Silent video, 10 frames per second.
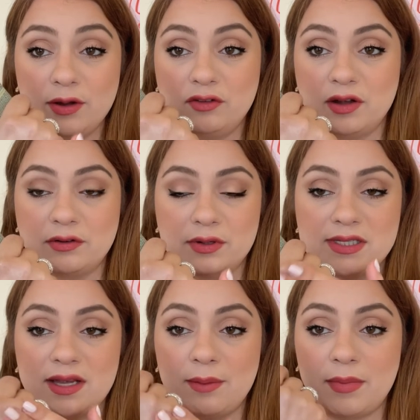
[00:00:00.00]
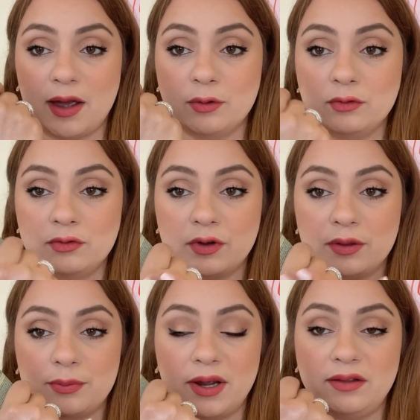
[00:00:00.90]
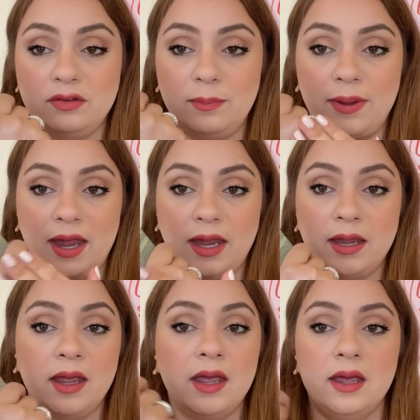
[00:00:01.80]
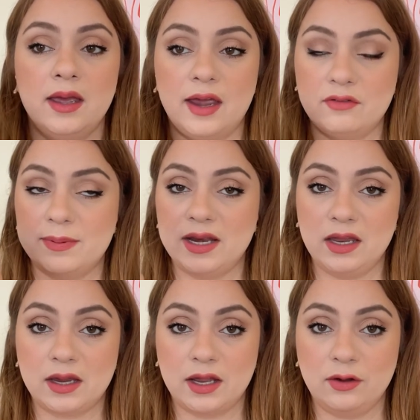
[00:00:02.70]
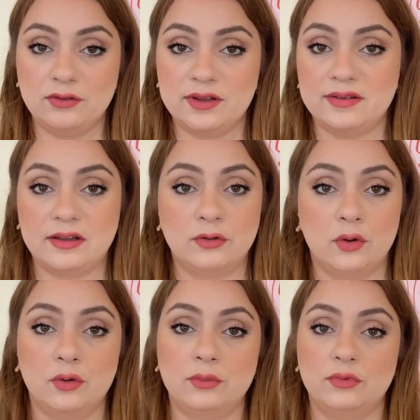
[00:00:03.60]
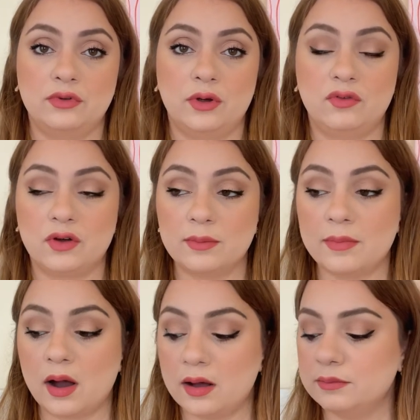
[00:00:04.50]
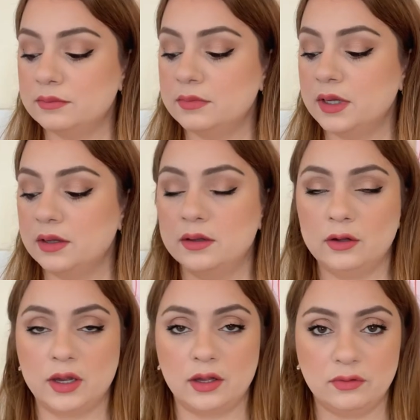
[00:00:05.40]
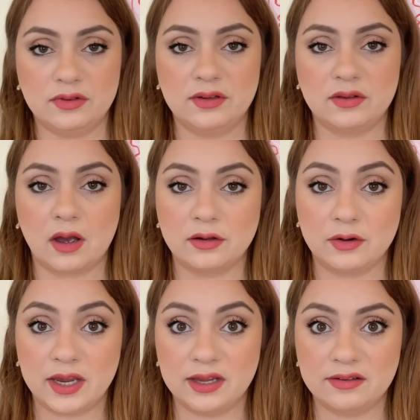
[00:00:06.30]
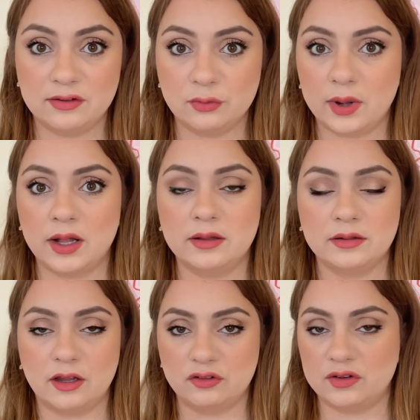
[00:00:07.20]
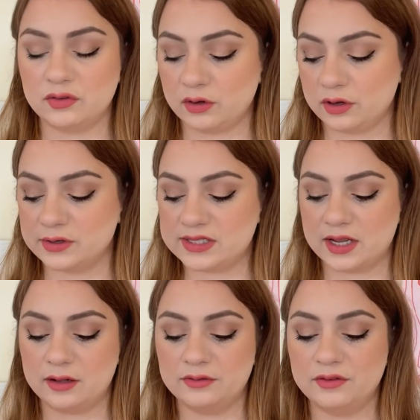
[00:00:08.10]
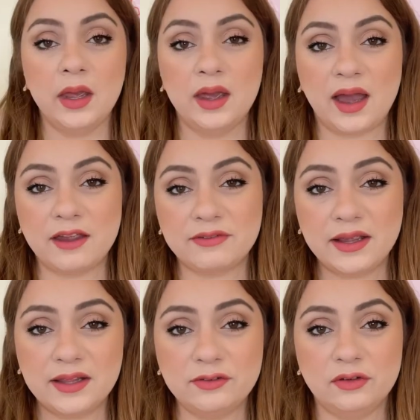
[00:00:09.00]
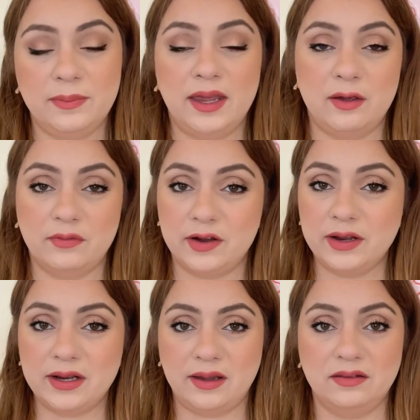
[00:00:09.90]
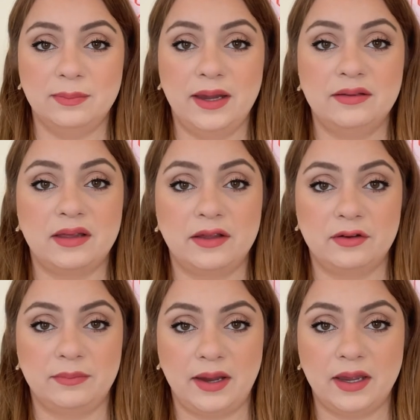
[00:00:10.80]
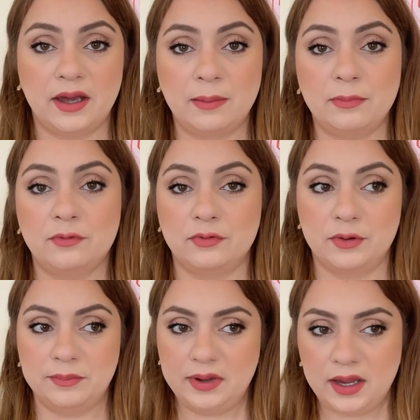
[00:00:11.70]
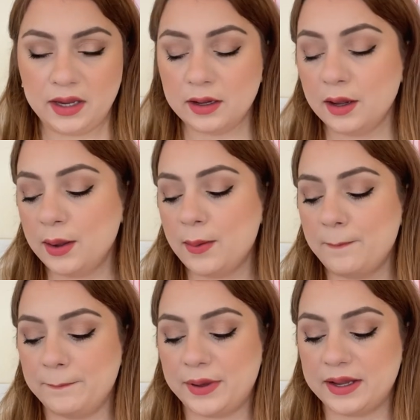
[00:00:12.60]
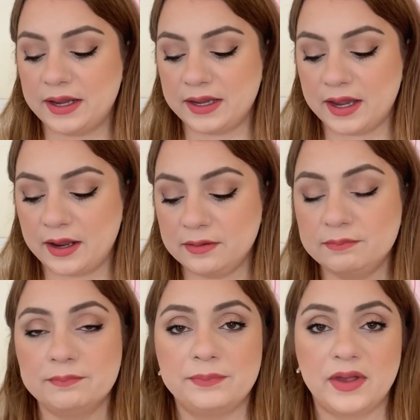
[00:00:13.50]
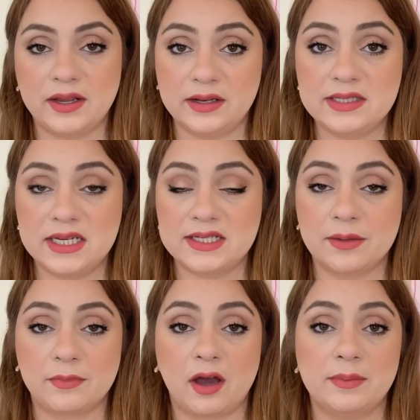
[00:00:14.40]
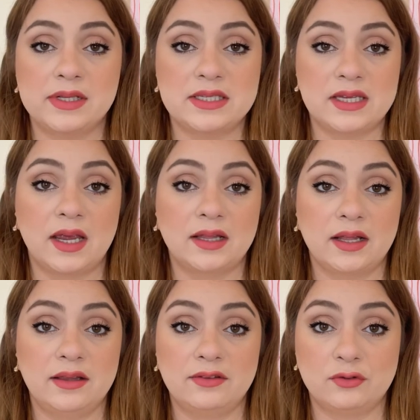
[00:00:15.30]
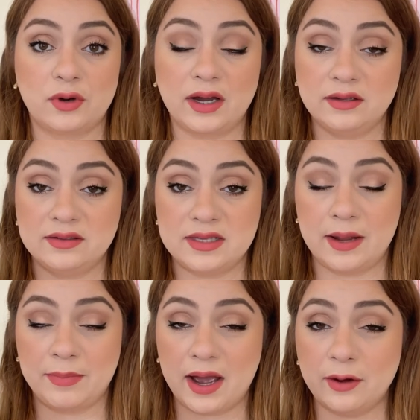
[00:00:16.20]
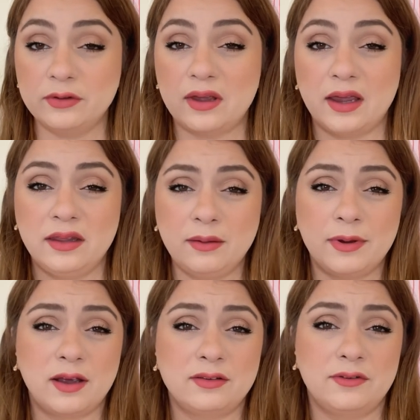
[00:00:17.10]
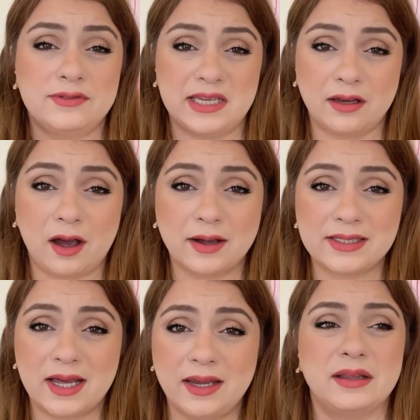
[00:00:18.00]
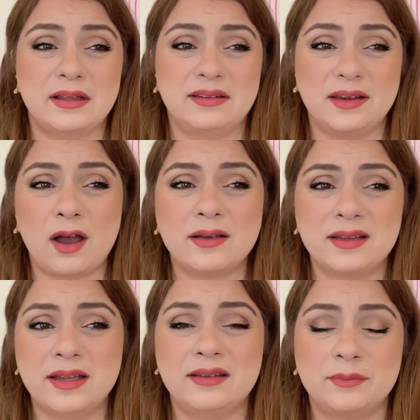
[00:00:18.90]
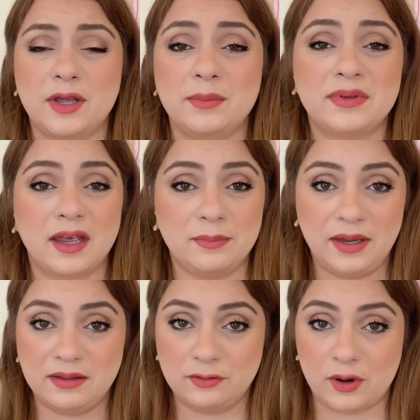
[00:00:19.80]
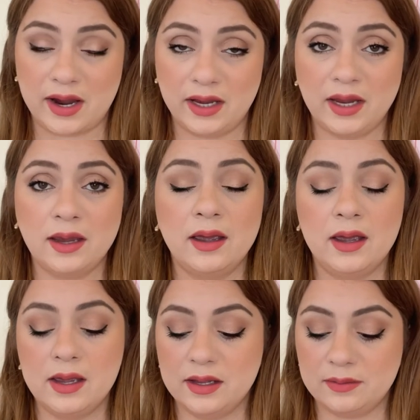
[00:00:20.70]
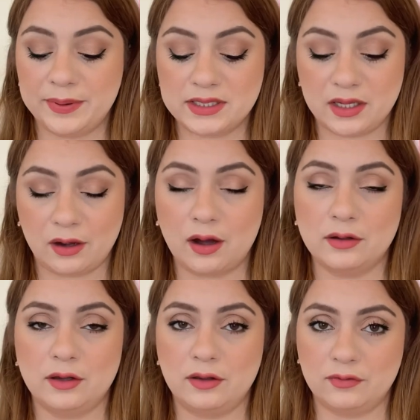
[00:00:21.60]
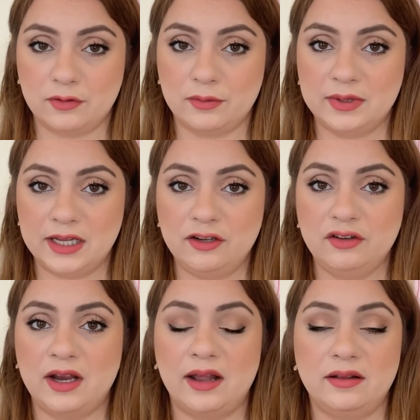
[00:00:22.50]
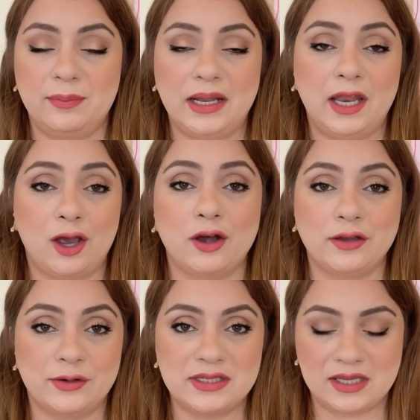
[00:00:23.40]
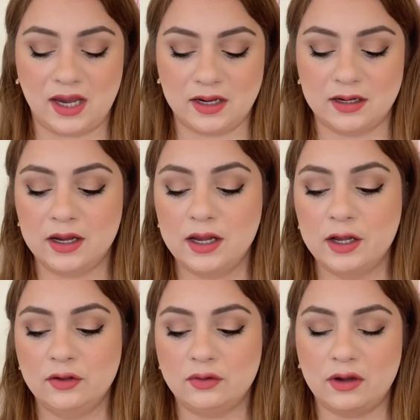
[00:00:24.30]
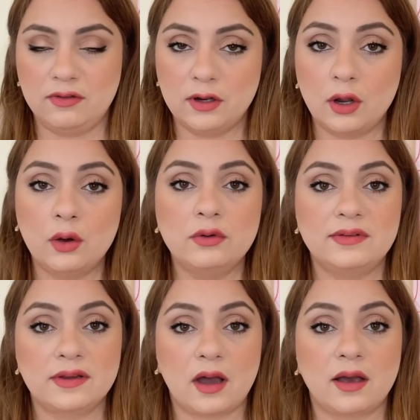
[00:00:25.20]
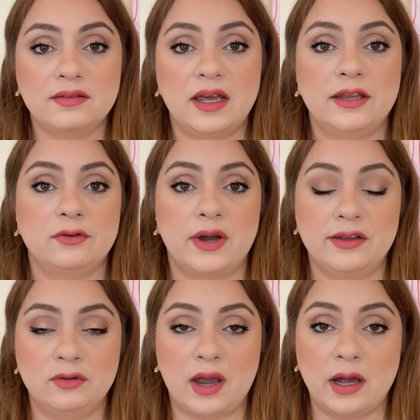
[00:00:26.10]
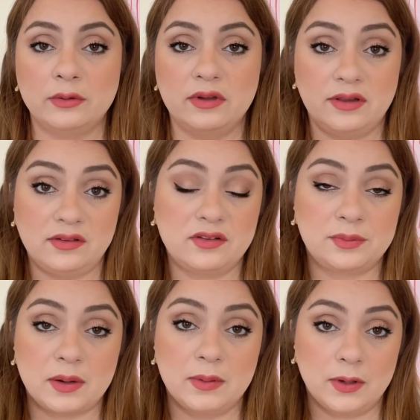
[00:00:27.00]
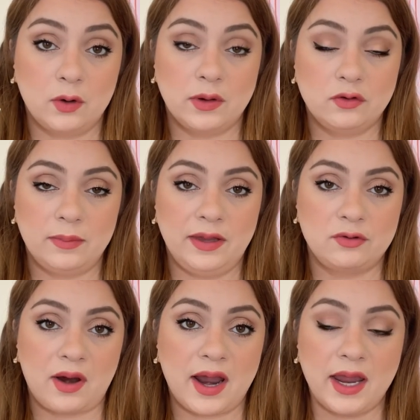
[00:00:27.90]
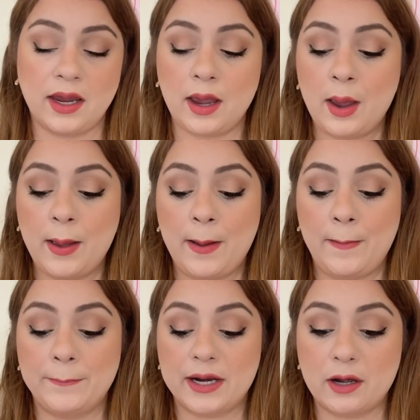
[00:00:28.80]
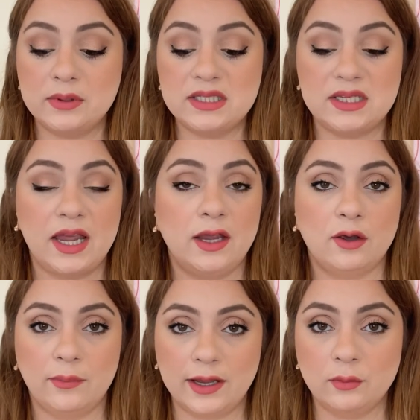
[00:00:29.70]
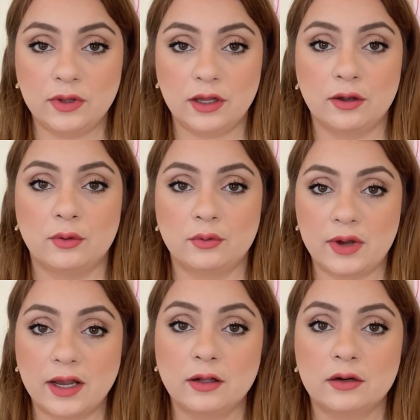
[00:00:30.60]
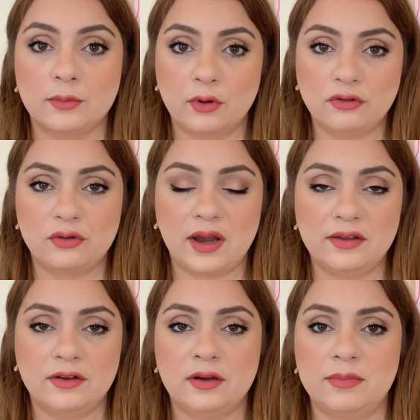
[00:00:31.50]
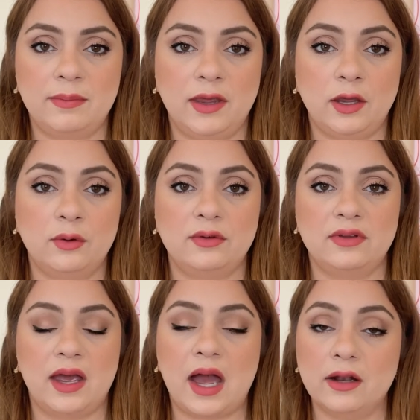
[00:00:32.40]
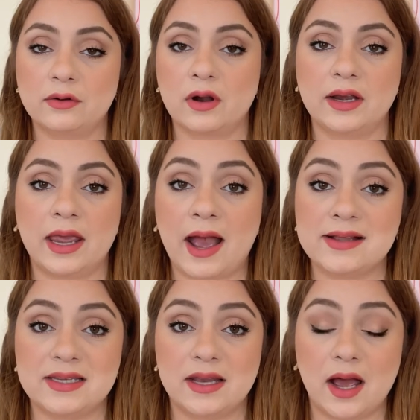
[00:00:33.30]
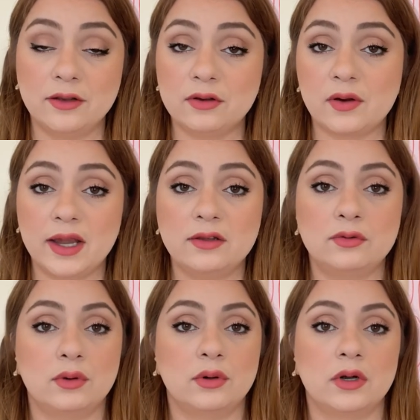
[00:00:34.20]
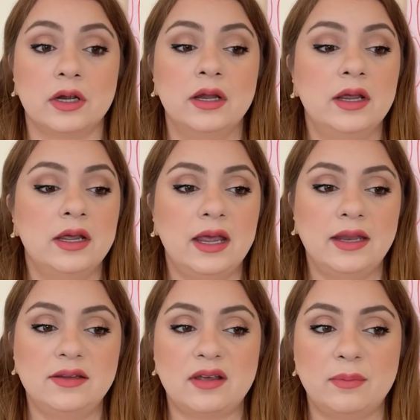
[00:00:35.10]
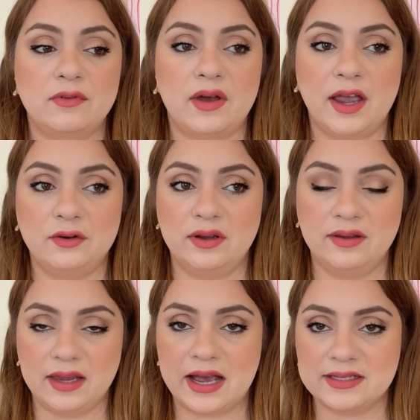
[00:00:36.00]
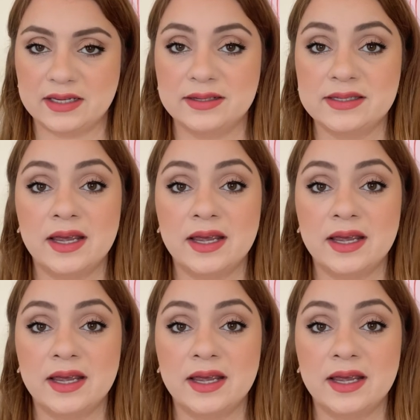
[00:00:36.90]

generous amount for the price you pay. Everybody can use this at home. So if you're a mom, you can use this on your kids as well, not just on yourself. I find this to be a very nice base under makeup for me. But again, I did see some comments saying that this dries them out. I think because of zinc oxide. Zinc oxide sometimes can be drying depending on the formulation and depending on your skin. So if you know zinc oxide dries you out, this is probably going to be drying. But I would say go in with your regular moisturizer, maybe use a hyaluronic acid under it or any type of a hydrating essence